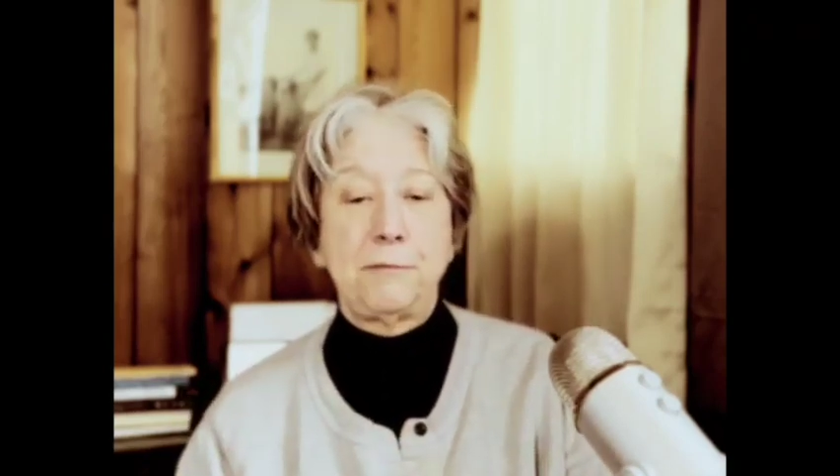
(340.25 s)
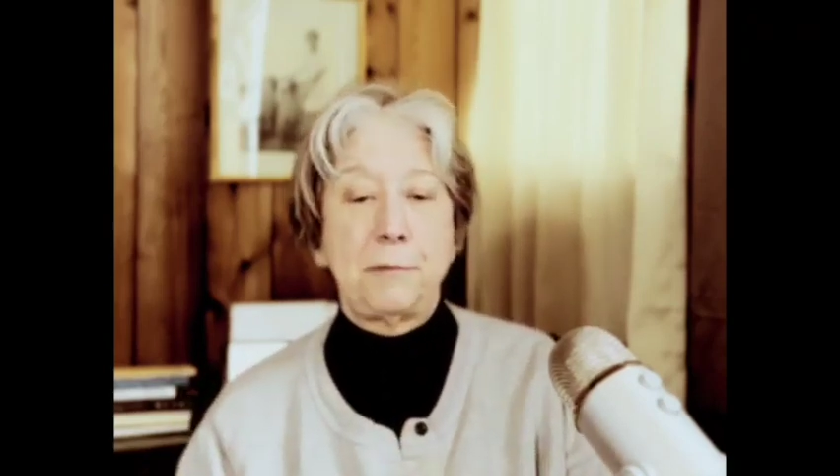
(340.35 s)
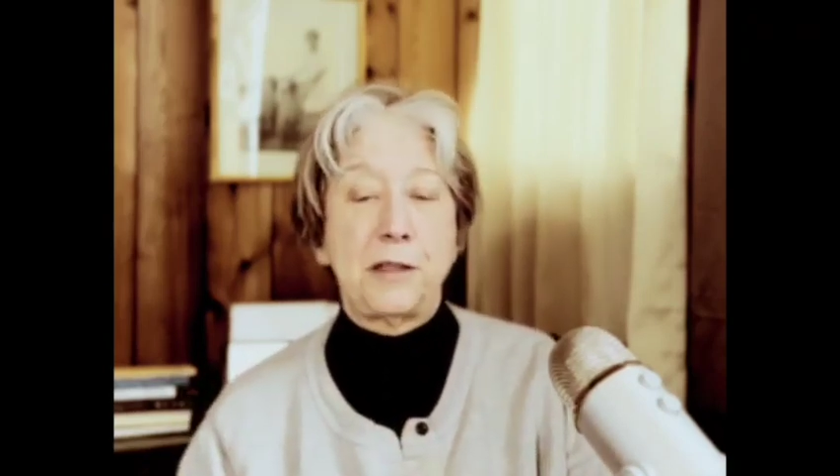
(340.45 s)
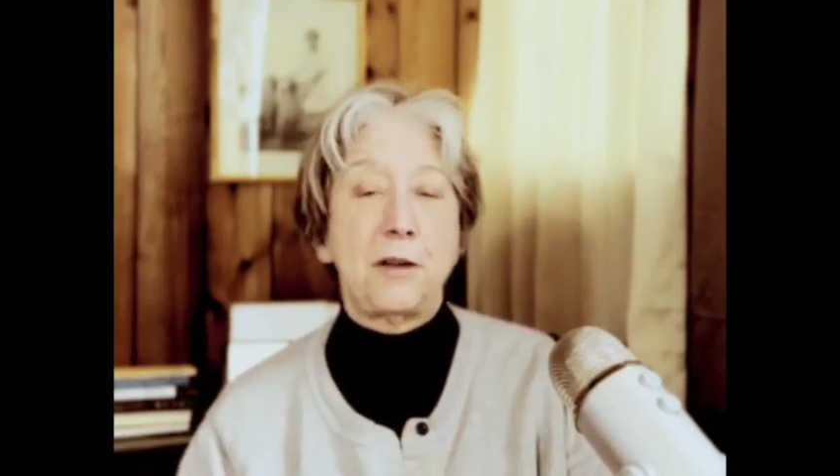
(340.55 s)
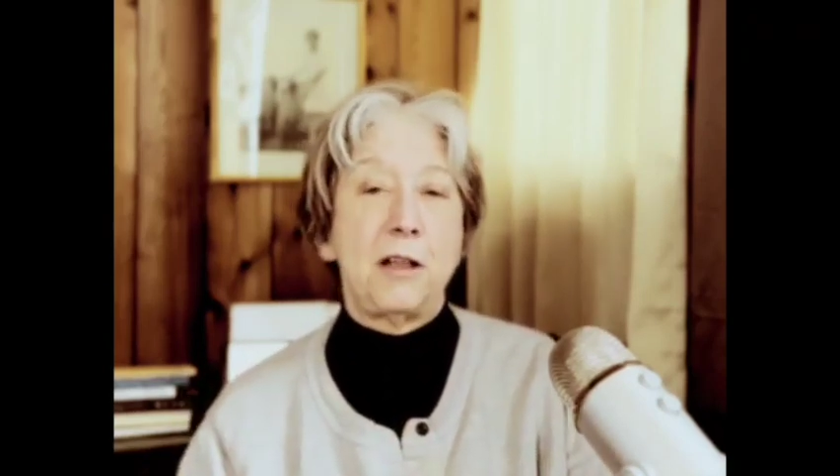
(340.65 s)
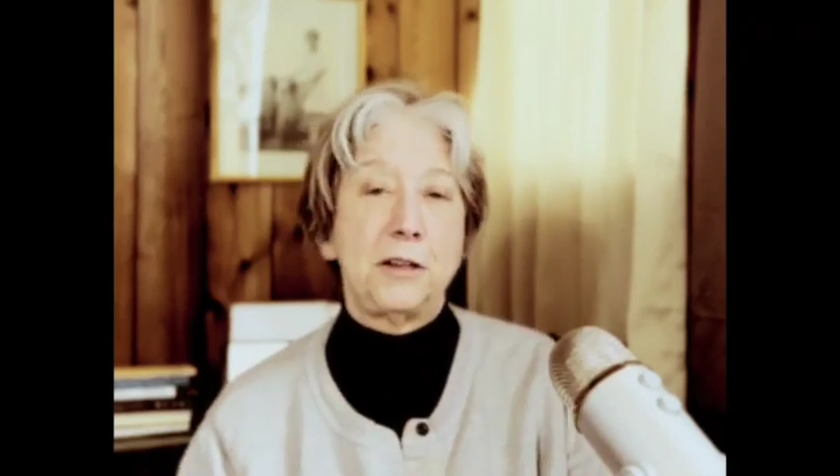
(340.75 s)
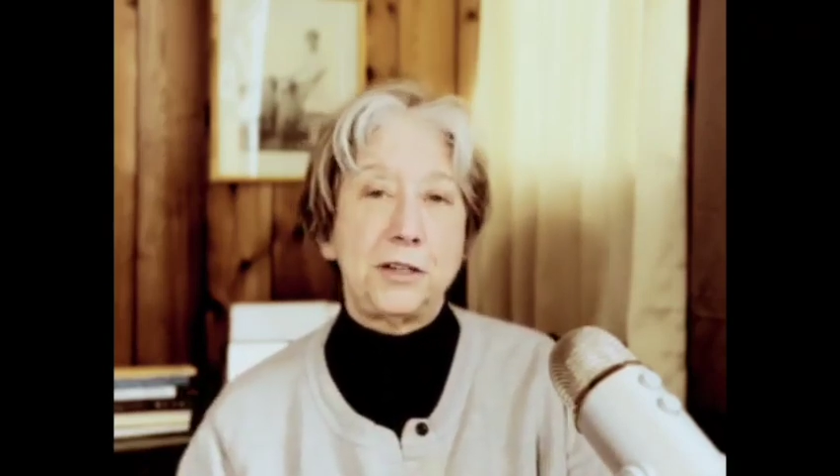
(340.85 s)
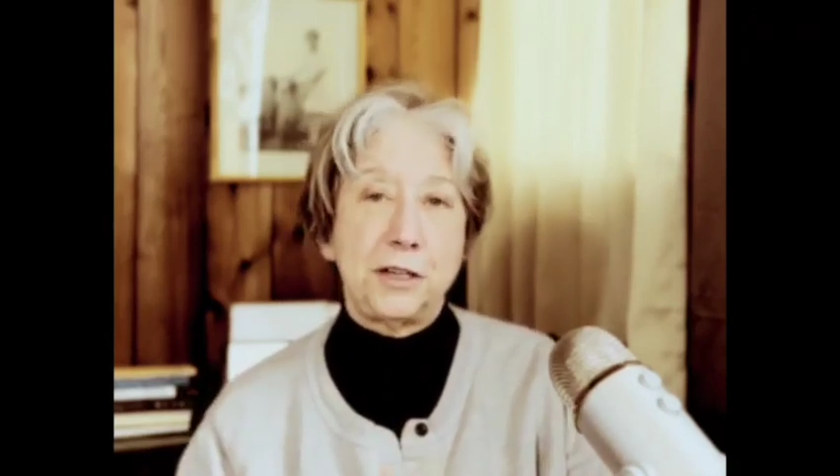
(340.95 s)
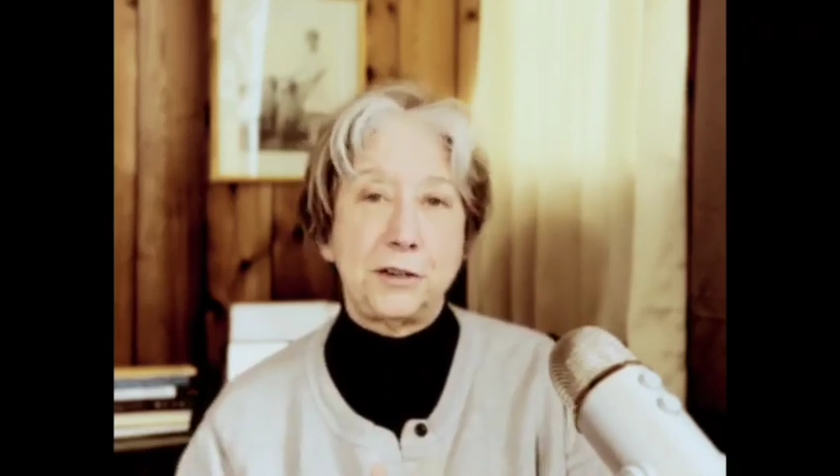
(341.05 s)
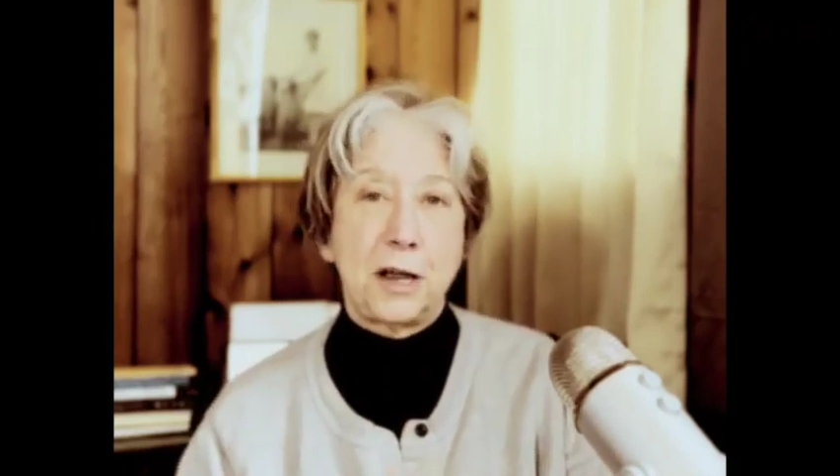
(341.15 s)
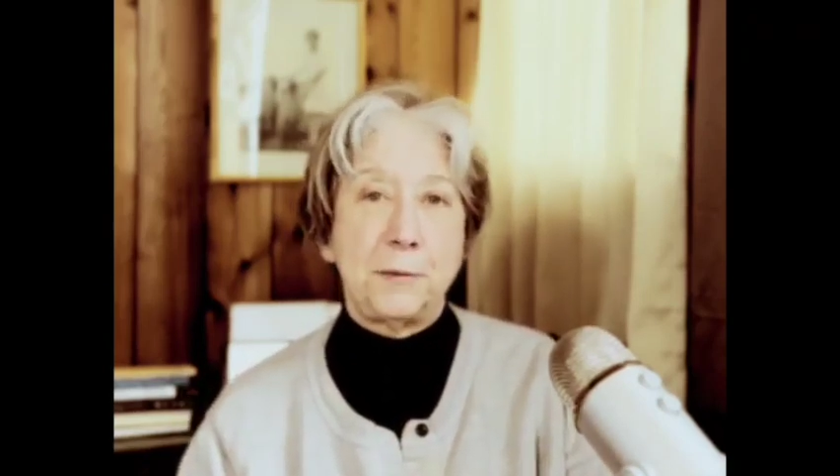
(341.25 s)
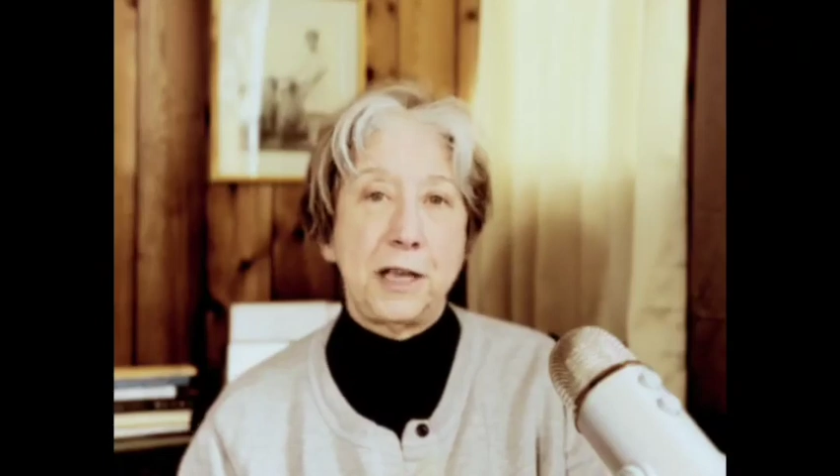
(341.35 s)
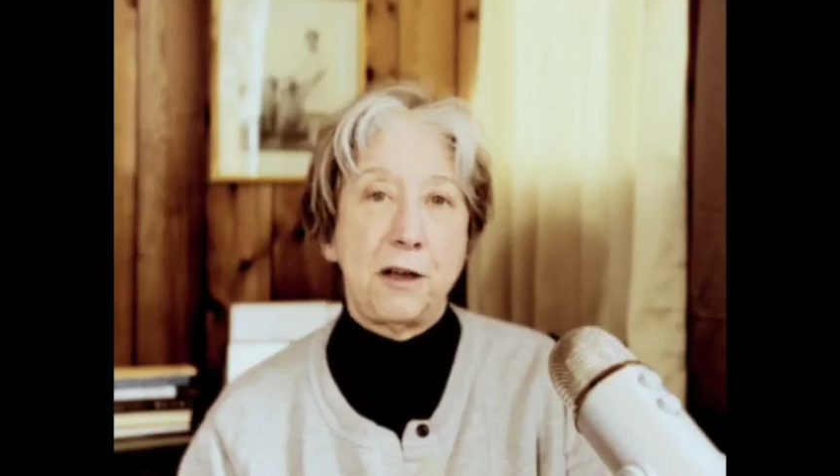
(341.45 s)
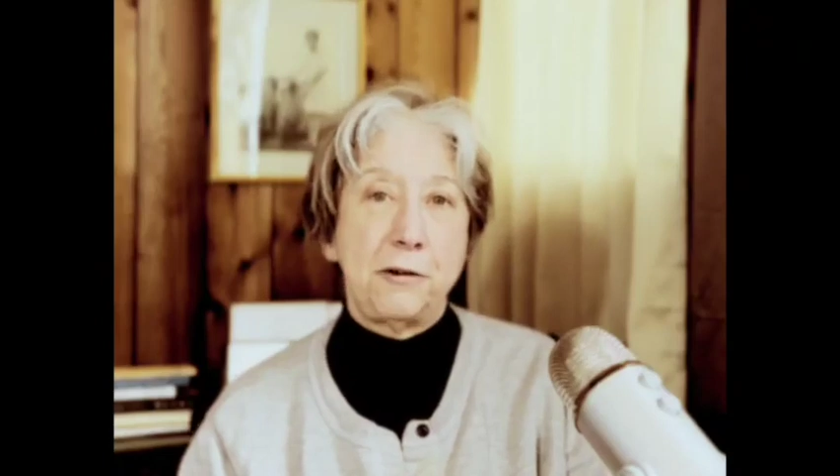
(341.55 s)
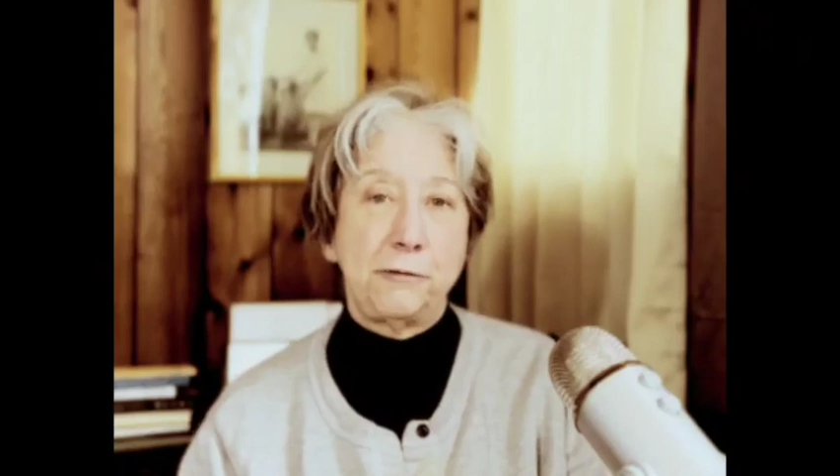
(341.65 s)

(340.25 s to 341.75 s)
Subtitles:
pathologies coming out